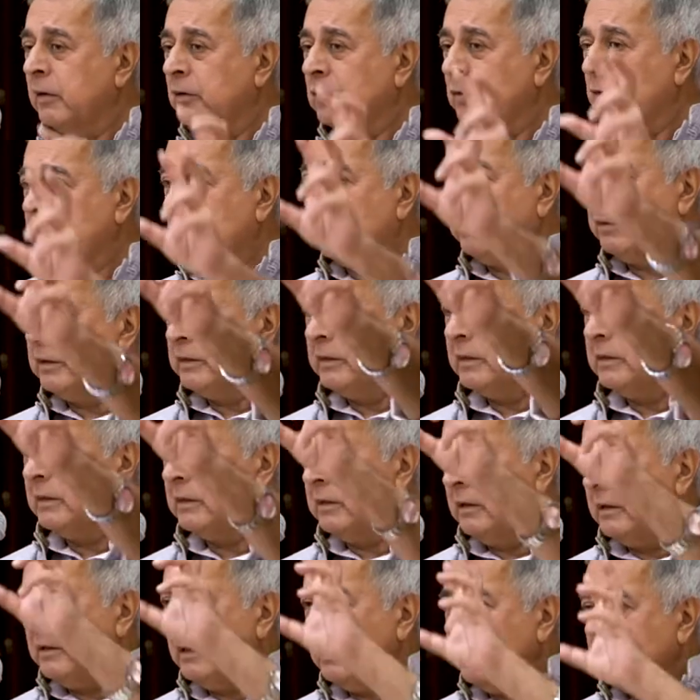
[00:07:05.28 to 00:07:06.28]
So there
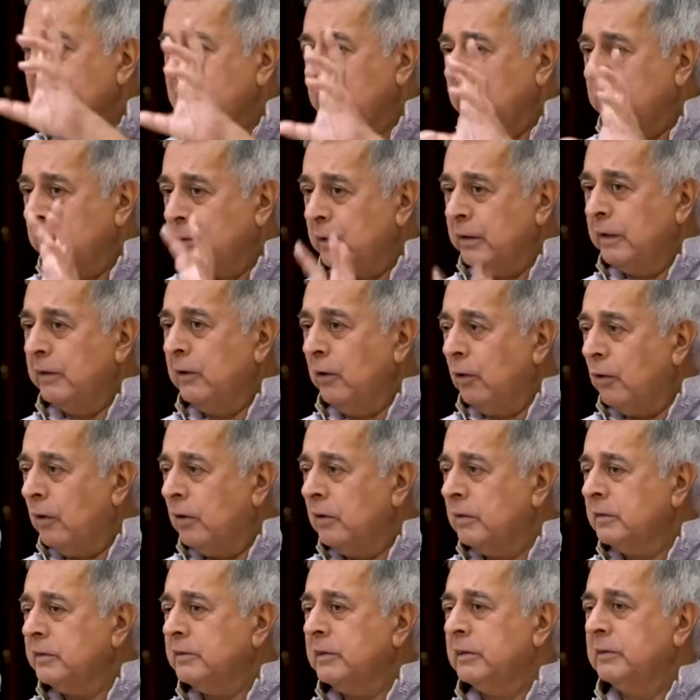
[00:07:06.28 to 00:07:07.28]
were
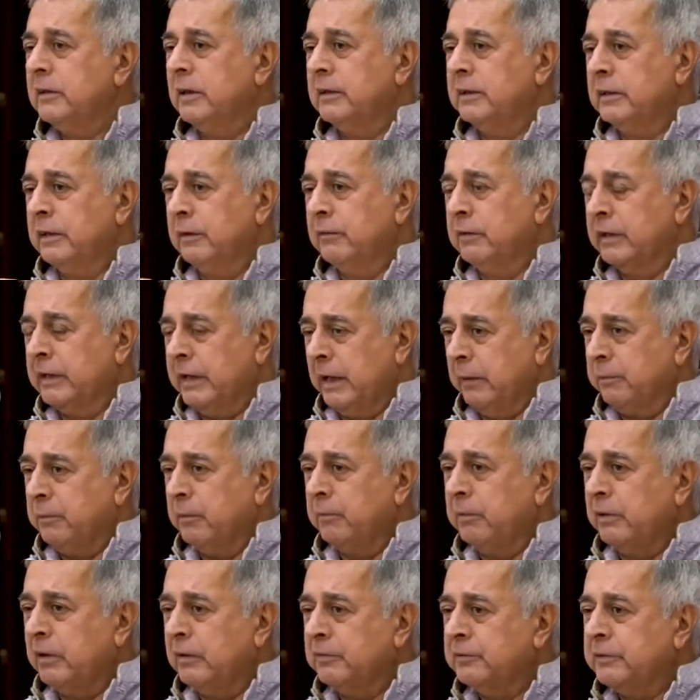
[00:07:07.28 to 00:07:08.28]
laws, they were
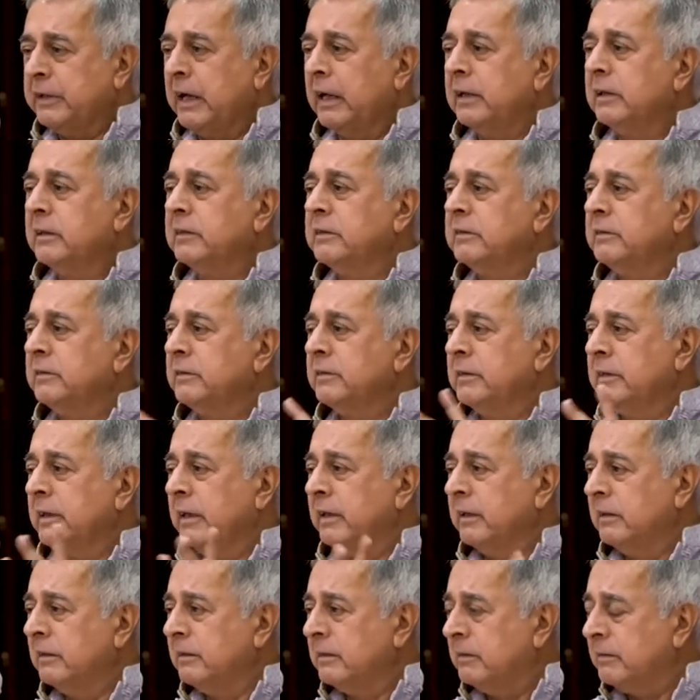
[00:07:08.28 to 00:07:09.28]
capable of challenge
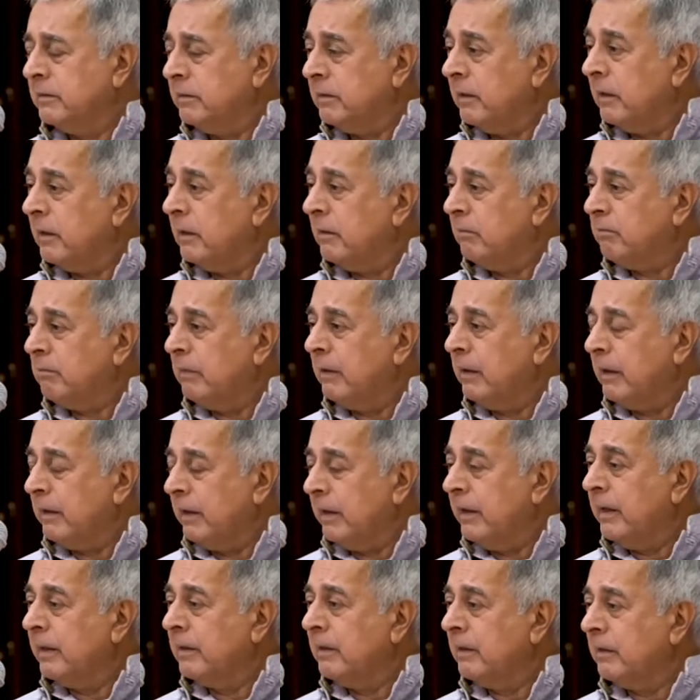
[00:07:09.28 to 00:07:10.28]
in
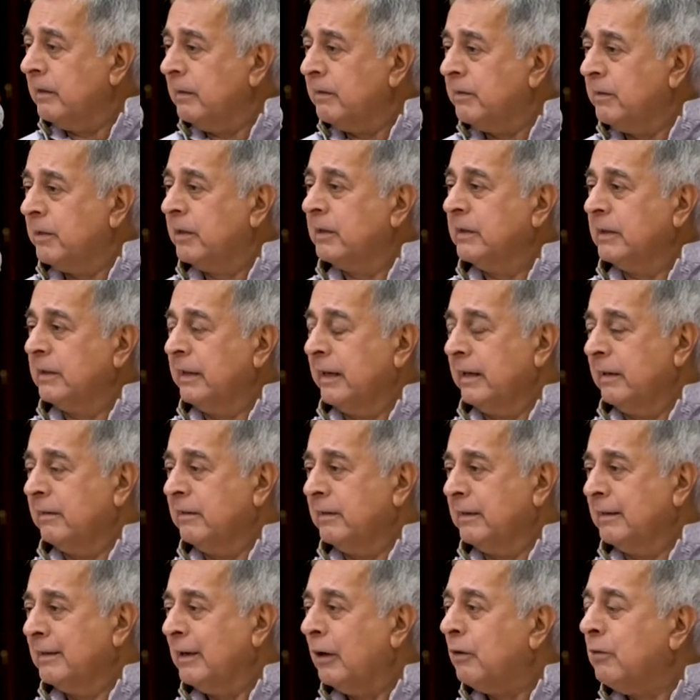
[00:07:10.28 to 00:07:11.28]
certain
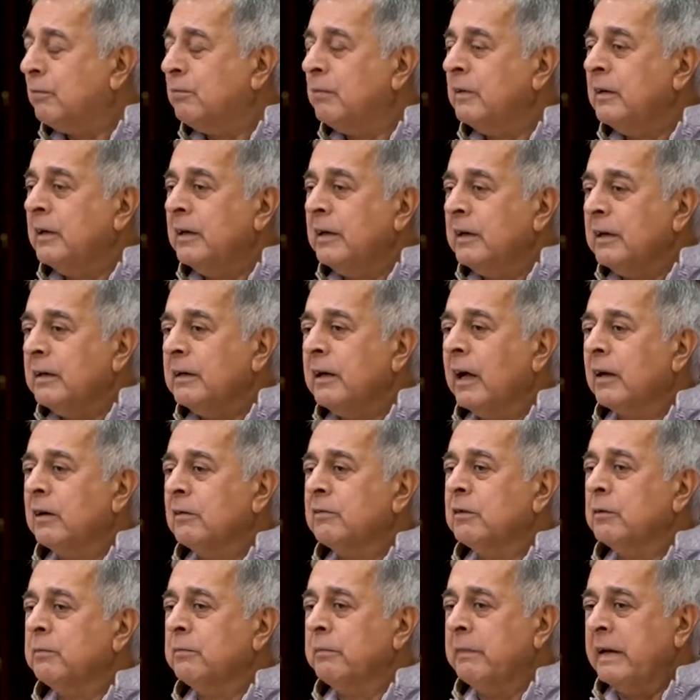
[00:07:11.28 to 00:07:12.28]
cases. Now, none
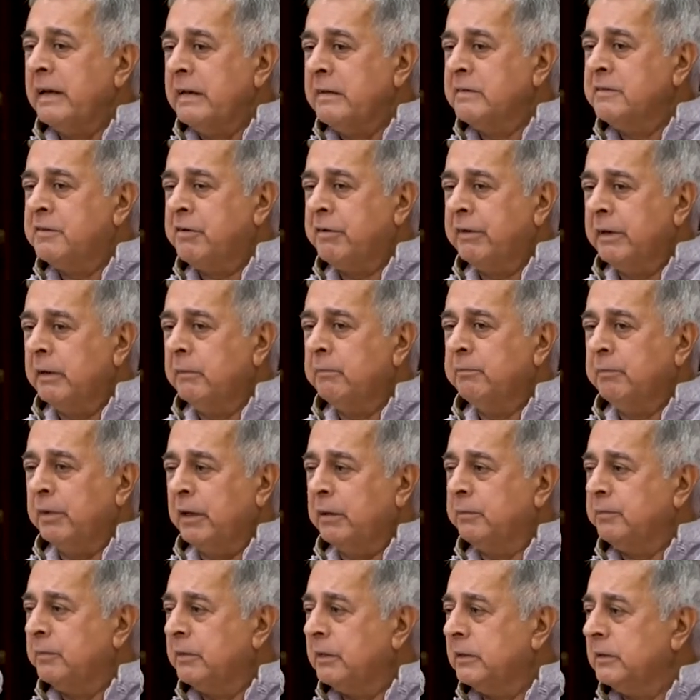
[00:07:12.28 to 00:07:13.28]
of the mainstream
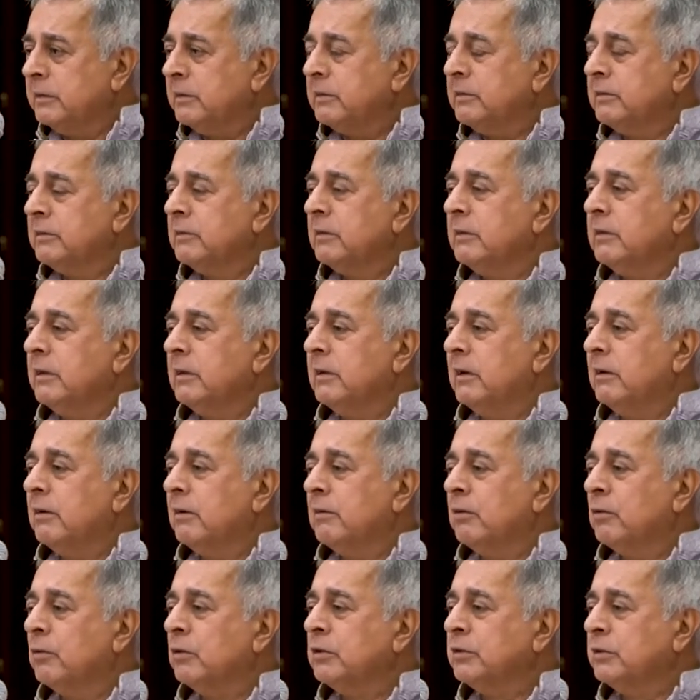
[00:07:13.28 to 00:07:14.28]
papers
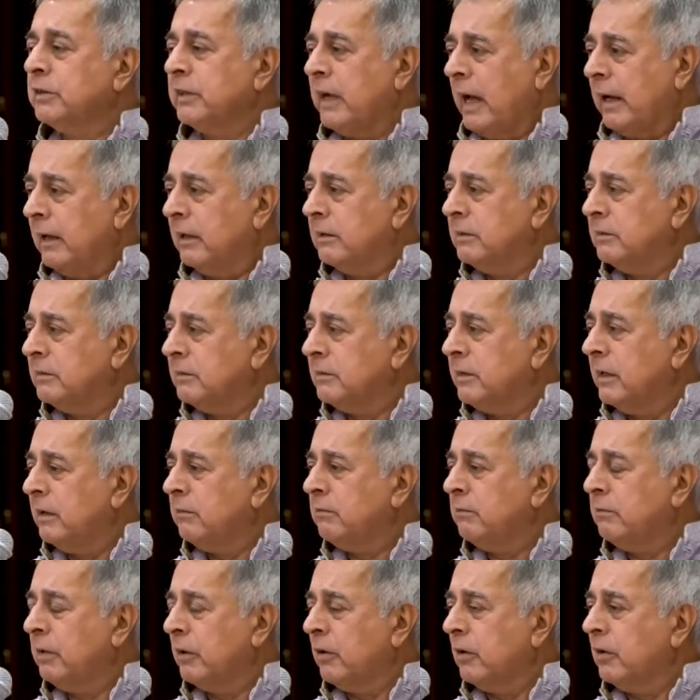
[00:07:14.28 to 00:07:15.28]
could challenge
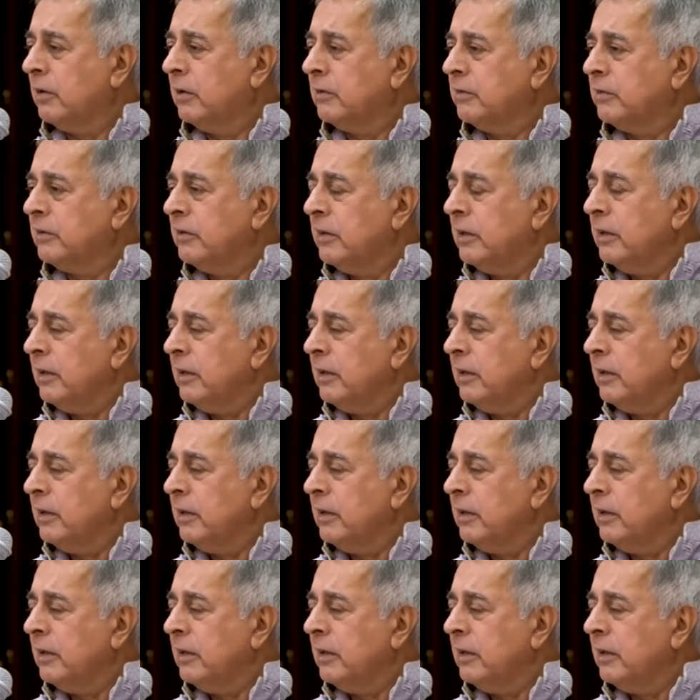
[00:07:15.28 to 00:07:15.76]
them, because